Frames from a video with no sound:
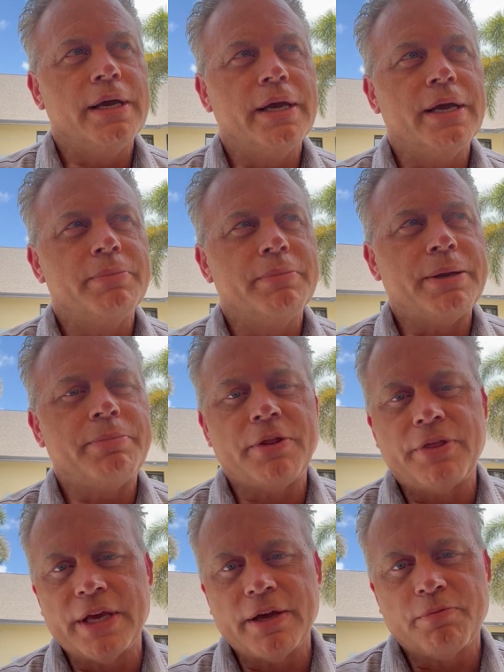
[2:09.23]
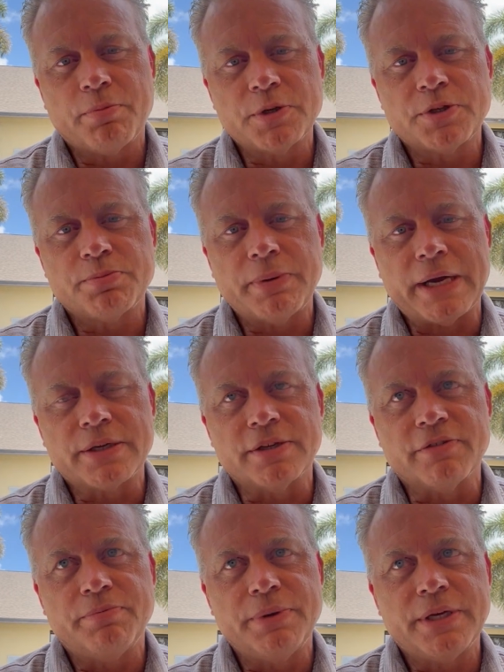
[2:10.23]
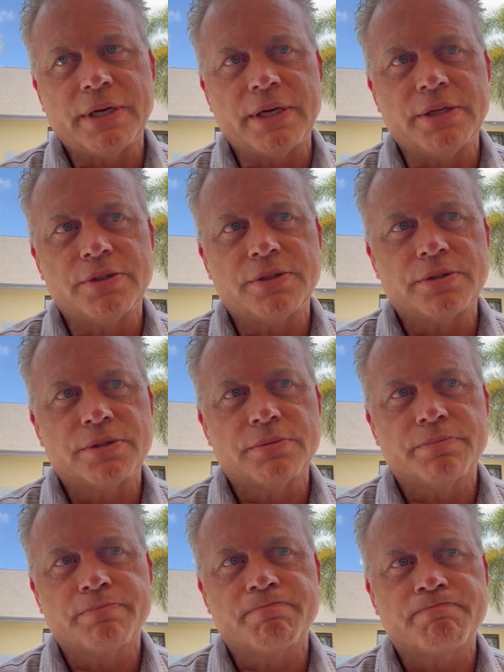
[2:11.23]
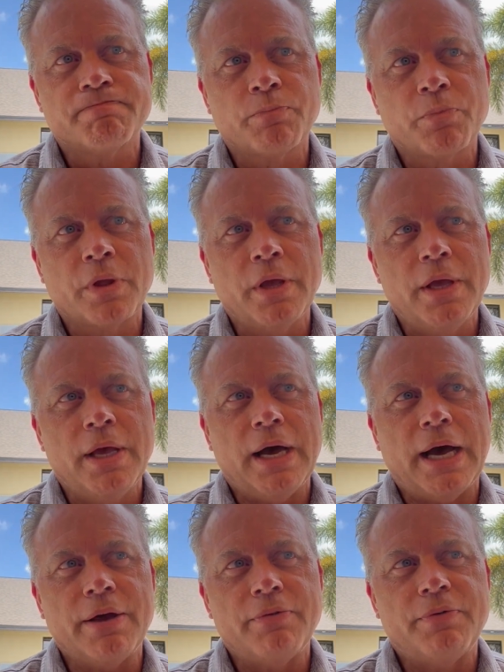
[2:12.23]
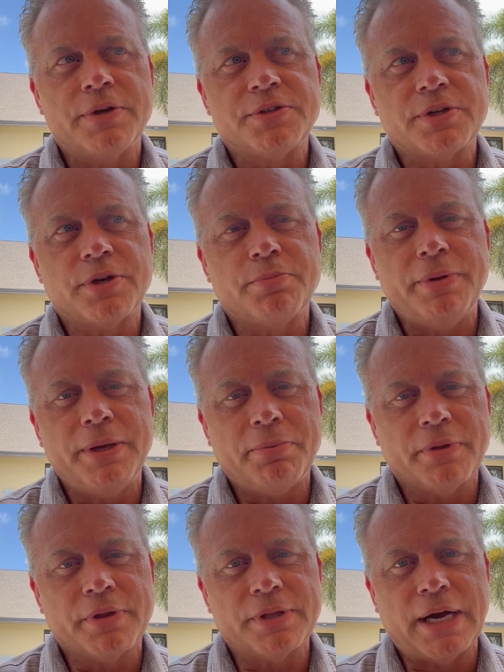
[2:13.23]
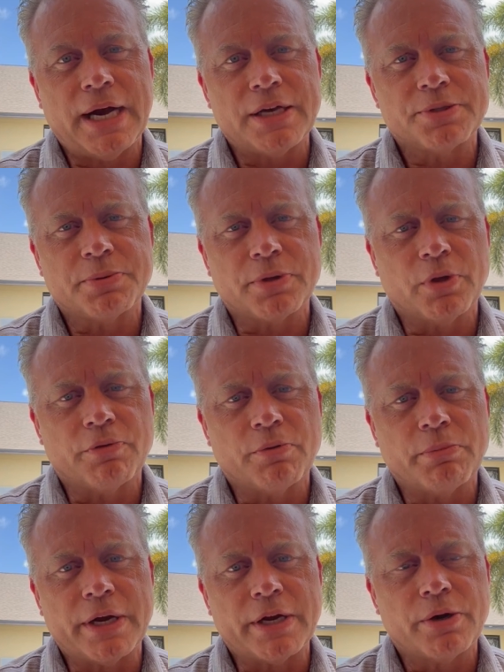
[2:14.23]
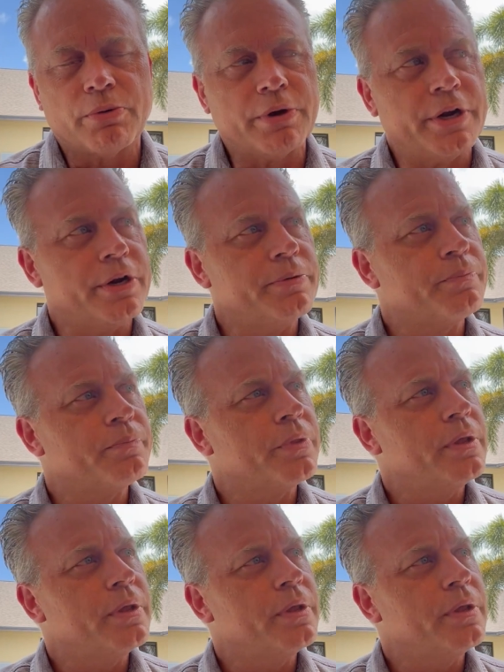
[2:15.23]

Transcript: It made me think of perspective because I have visited people in the hospital over my career,